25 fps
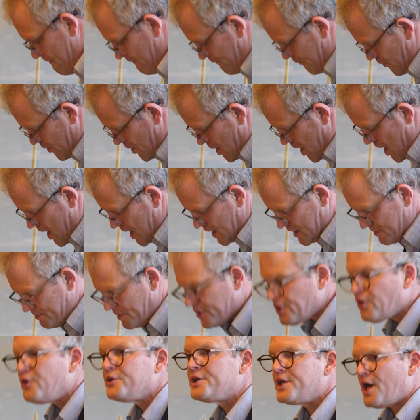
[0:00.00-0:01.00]
for art.
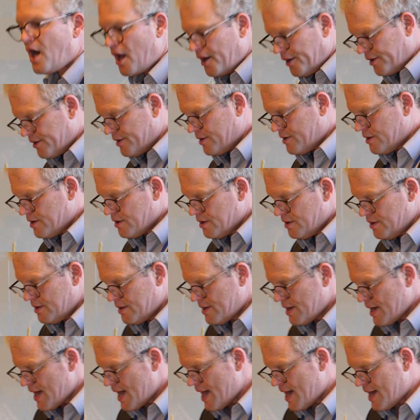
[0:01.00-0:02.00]
But on the other
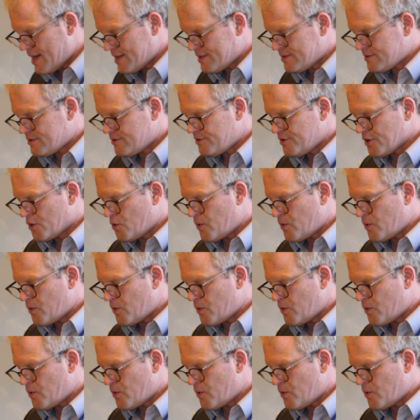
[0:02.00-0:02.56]
hand, the